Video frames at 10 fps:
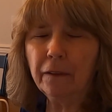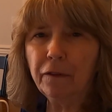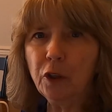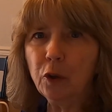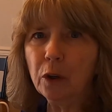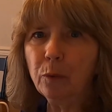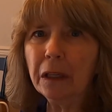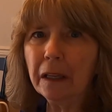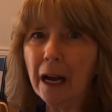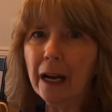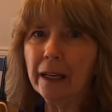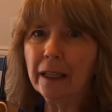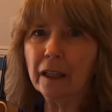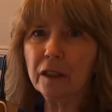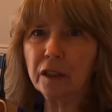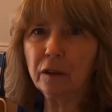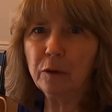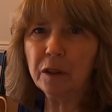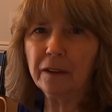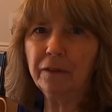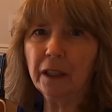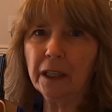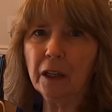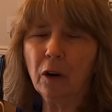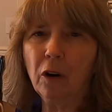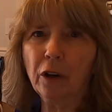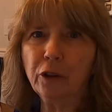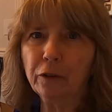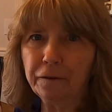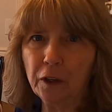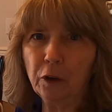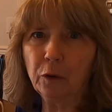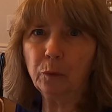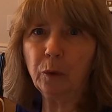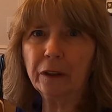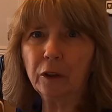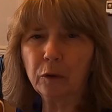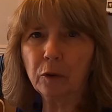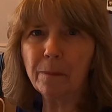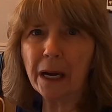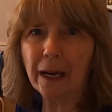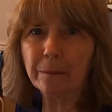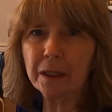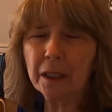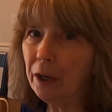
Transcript: If you're relying exclusively on your phone with Google Maps,